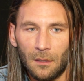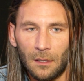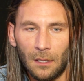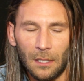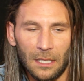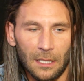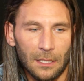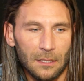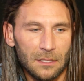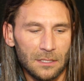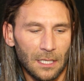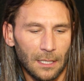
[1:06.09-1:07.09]

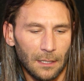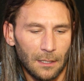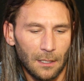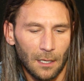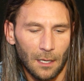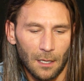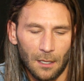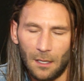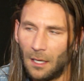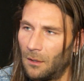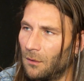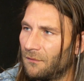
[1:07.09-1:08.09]
leads, and uh,
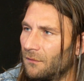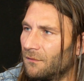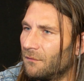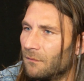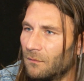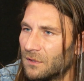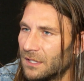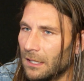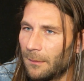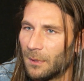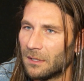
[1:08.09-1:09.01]
I don't know if you've seen it,